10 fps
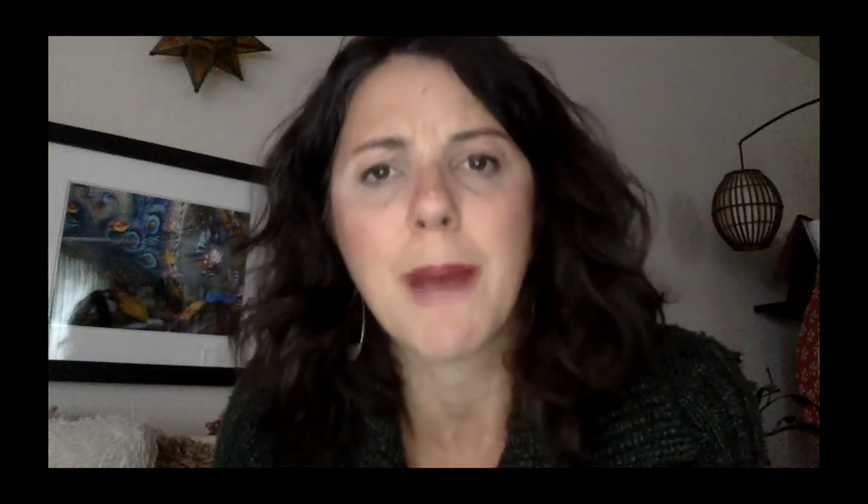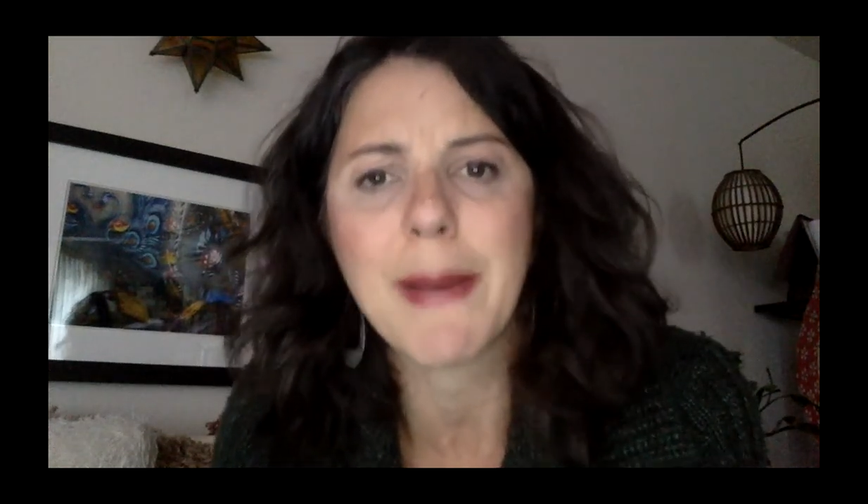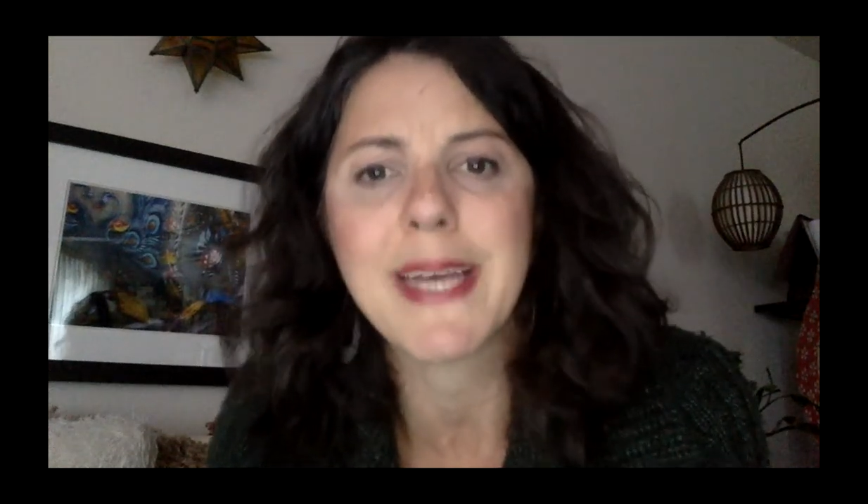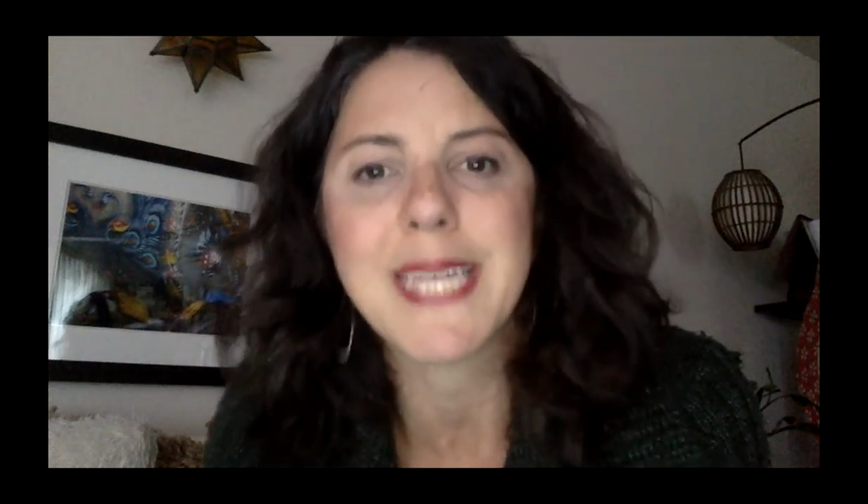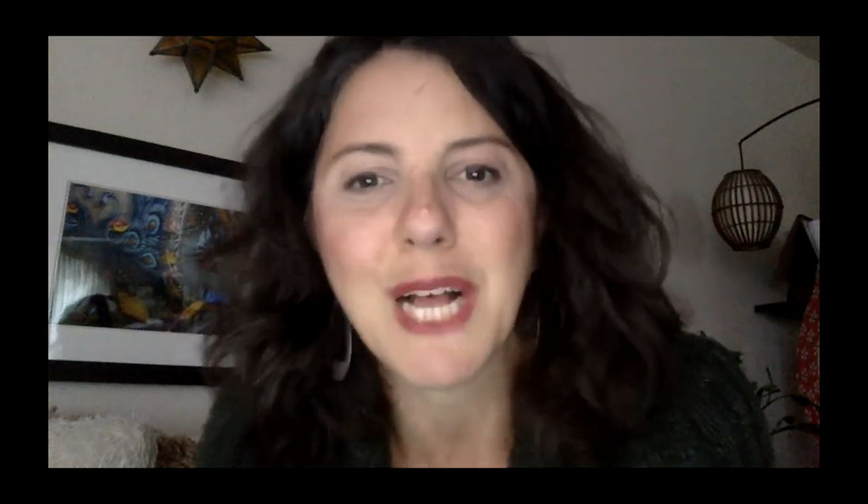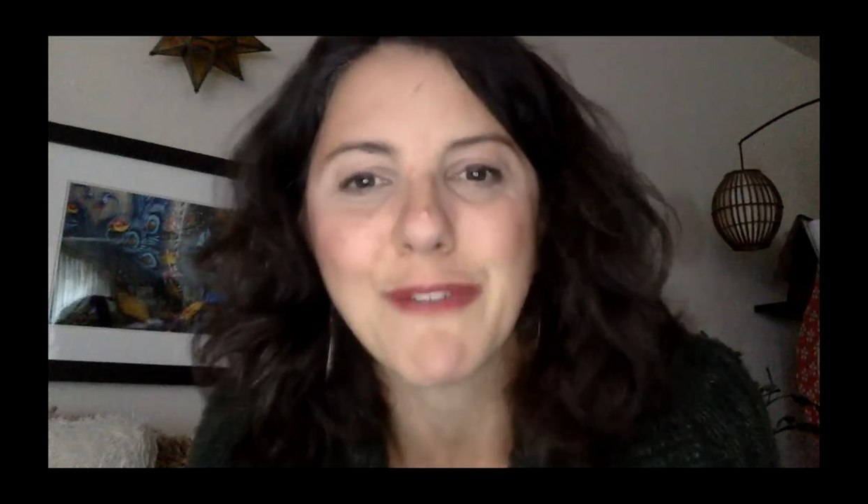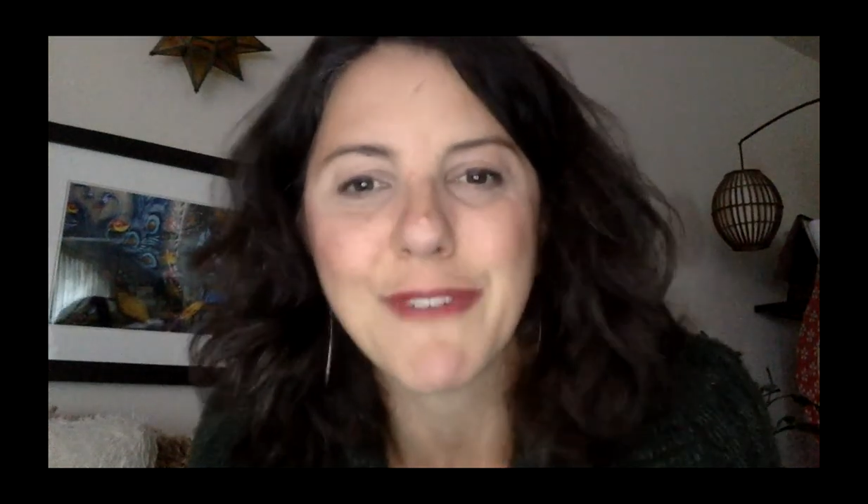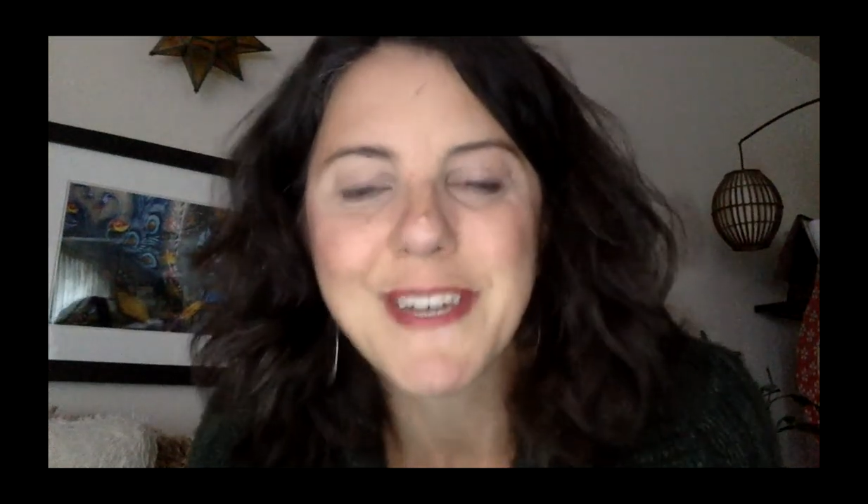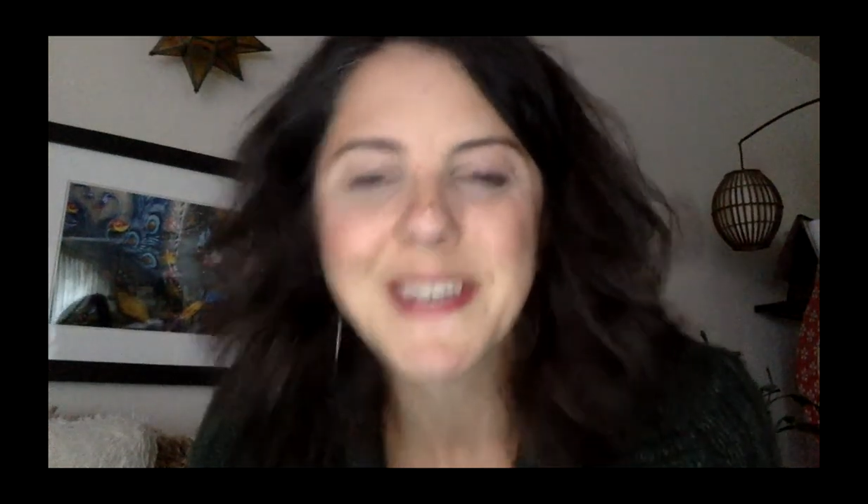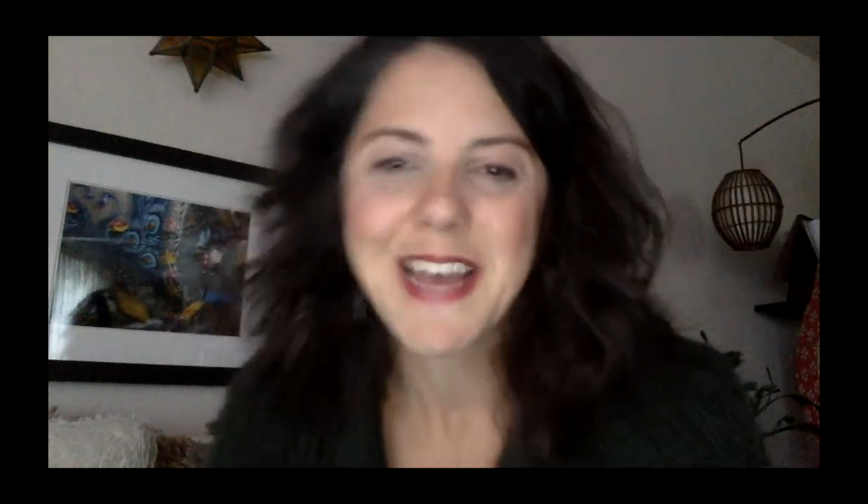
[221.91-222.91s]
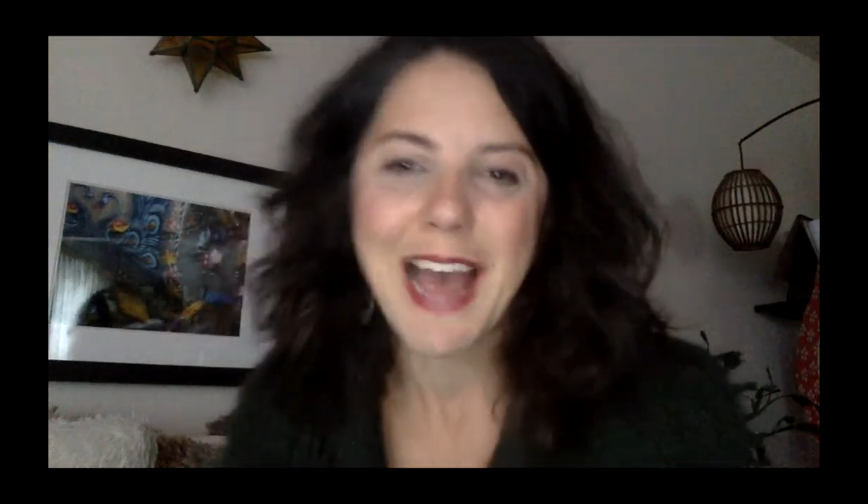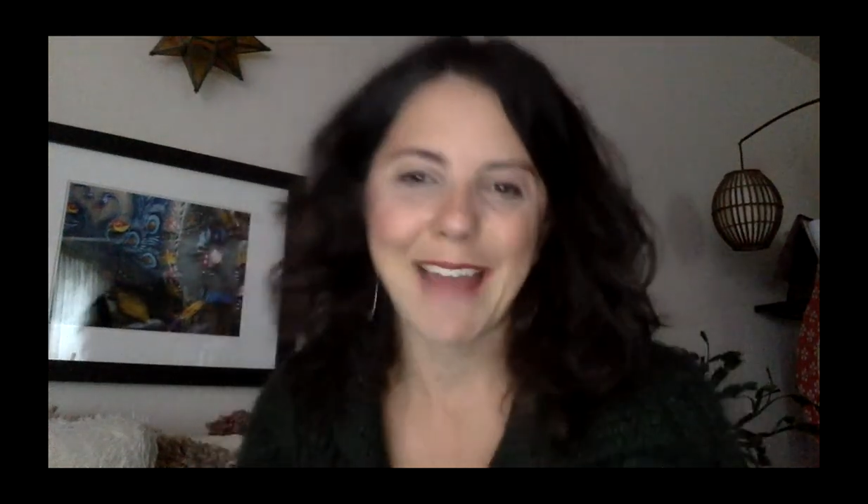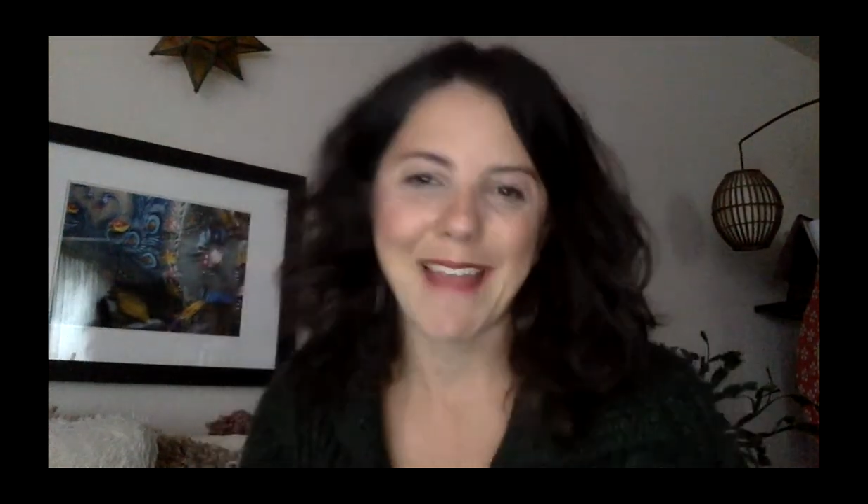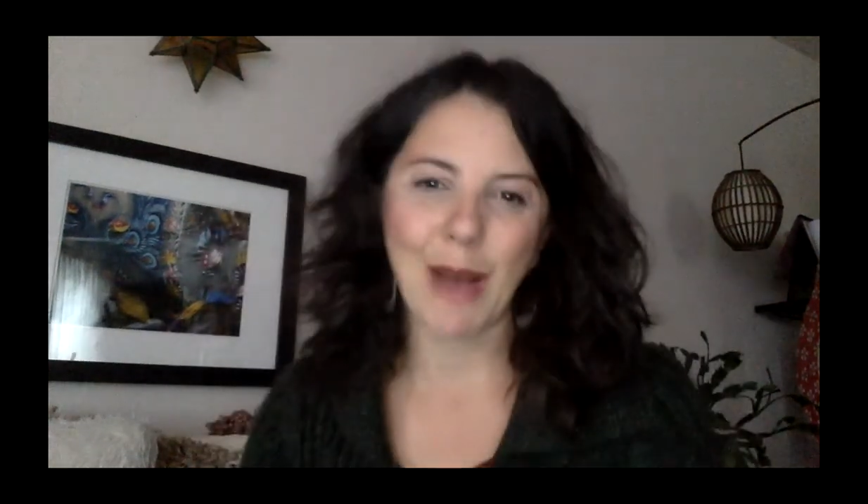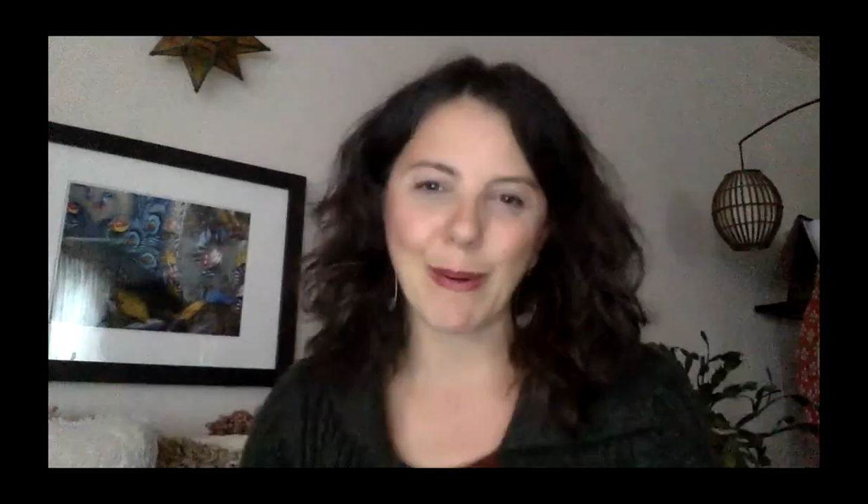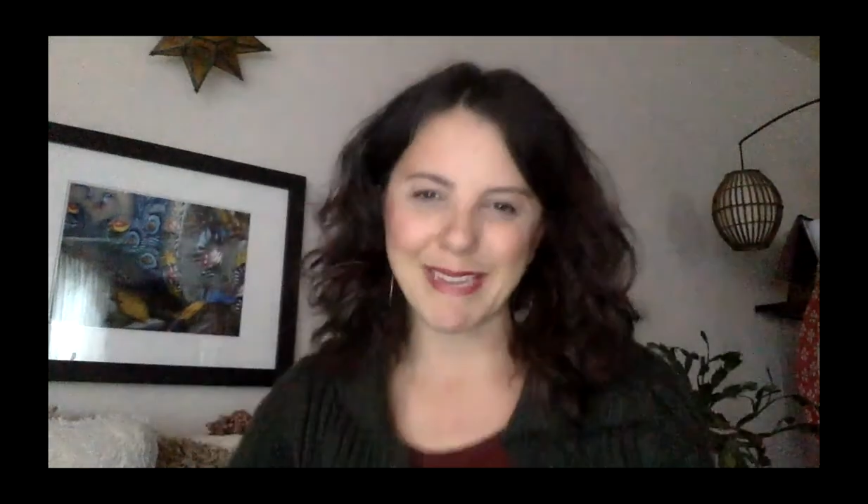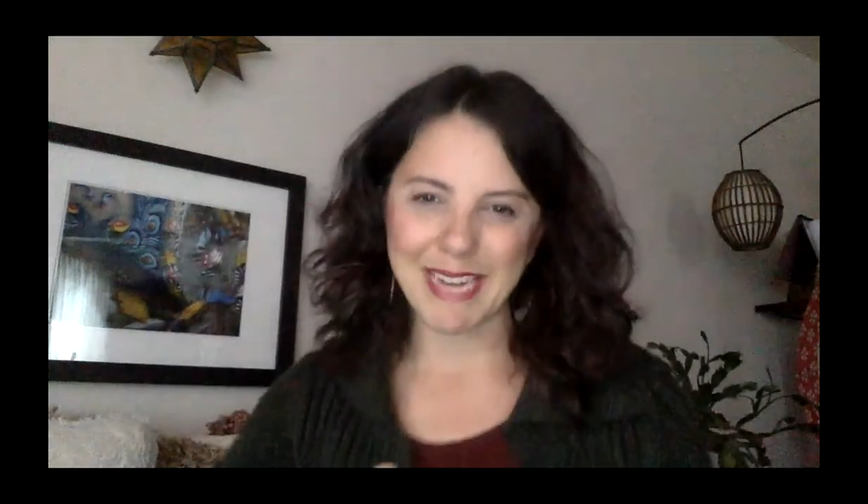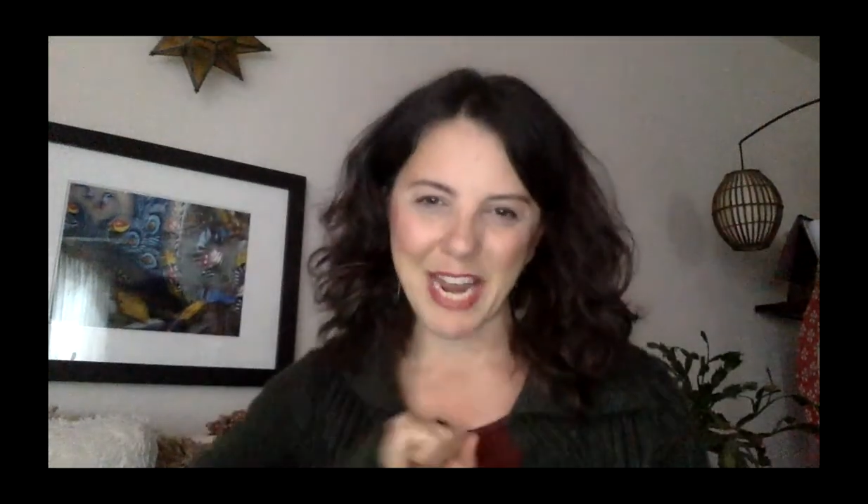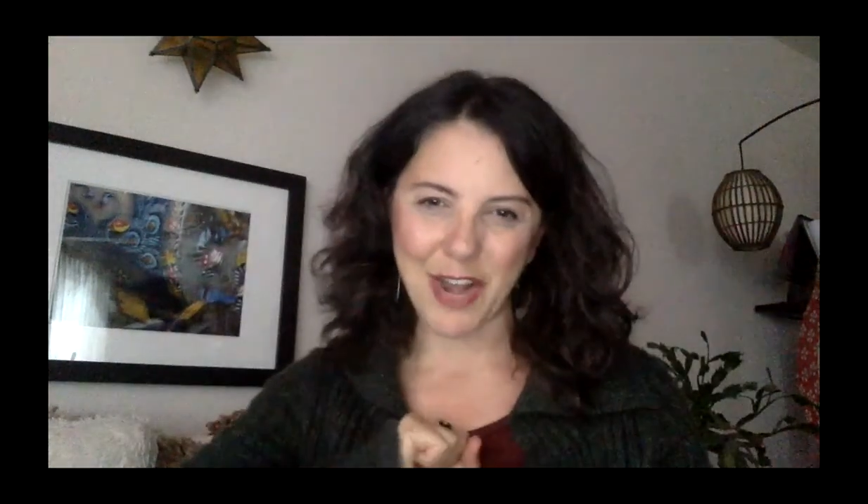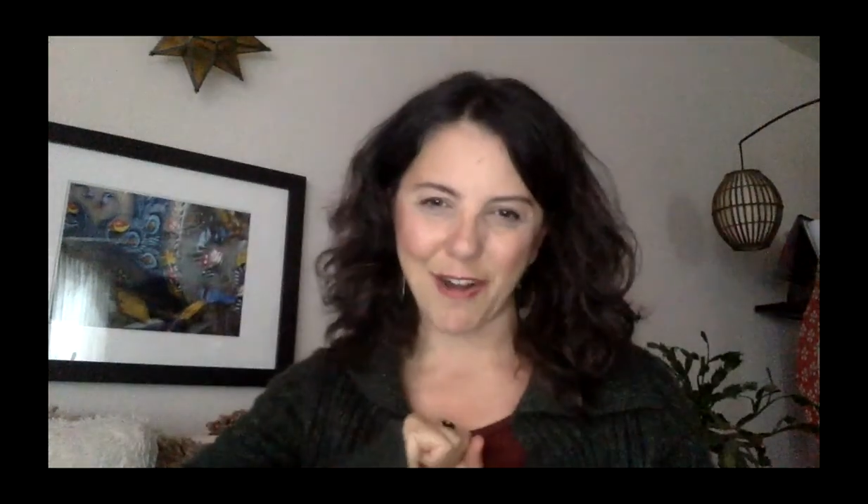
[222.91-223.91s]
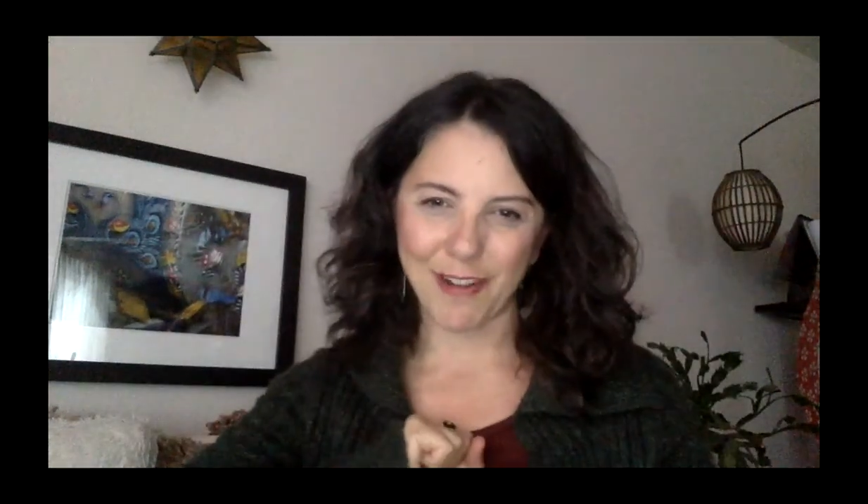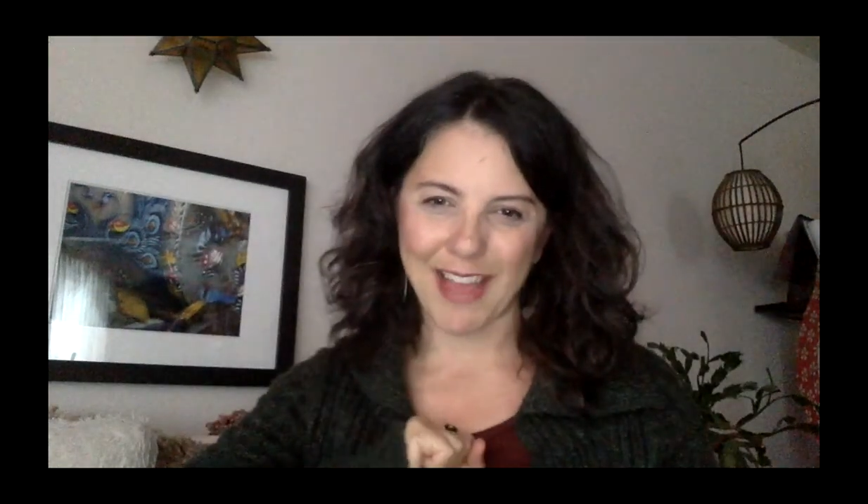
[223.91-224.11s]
myself. And that was an inner